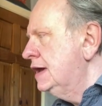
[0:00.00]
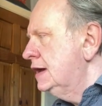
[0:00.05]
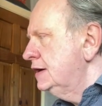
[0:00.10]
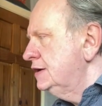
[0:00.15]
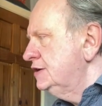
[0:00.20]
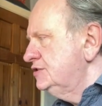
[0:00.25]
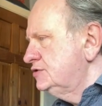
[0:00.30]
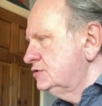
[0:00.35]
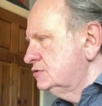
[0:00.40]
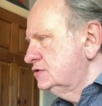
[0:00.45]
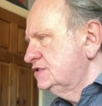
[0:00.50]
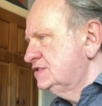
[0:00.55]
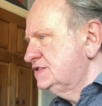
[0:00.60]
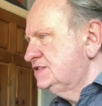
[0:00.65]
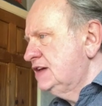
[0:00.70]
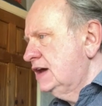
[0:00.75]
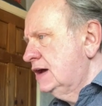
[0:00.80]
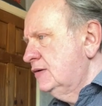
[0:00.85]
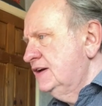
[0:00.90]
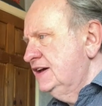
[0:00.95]
You saw just
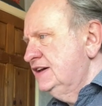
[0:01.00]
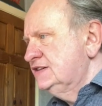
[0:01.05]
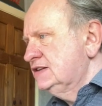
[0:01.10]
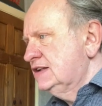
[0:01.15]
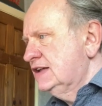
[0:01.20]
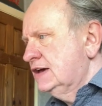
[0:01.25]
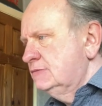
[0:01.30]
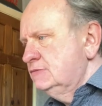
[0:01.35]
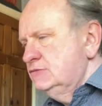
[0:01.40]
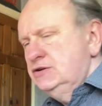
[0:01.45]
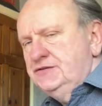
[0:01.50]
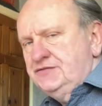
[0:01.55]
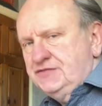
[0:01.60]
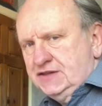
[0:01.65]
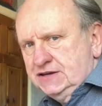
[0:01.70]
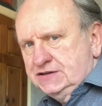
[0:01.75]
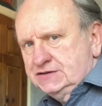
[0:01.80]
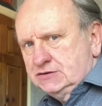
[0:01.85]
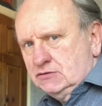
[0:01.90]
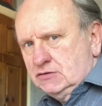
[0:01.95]
how easily I move
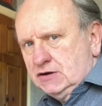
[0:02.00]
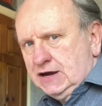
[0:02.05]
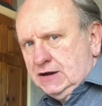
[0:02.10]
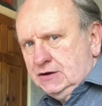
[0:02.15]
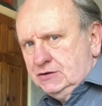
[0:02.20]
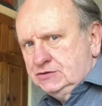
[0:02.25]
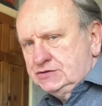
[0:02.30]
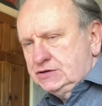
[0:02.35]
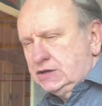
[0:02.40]
things around.